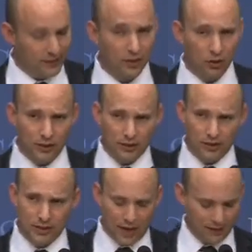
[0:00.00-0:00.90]
A deal that
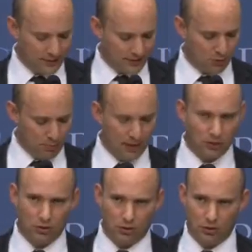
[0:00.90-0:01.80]
does not
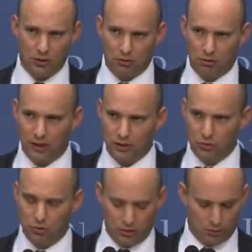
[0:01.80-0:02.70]
dismantle
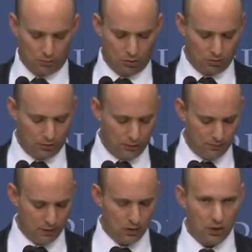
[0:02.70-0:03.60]
Iran's nuclear
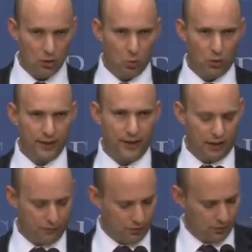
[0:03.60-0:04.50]
program will
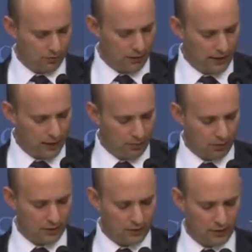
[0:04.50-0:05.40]
enable
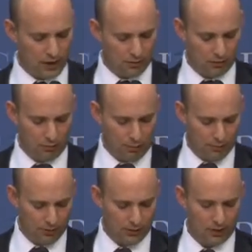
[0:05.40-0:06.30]
the Islamic
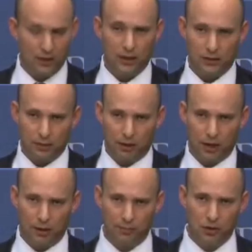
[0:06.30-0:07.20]
Republic to
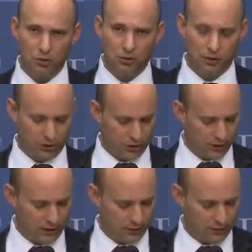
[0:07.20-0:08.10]
become a nuclear
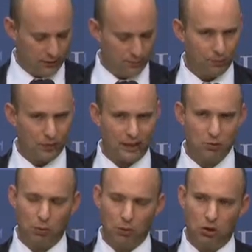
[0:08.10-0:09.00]
state.
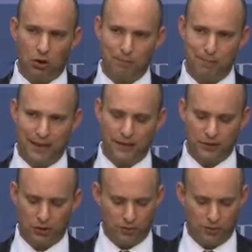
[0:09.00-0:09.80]
That's what we call a bad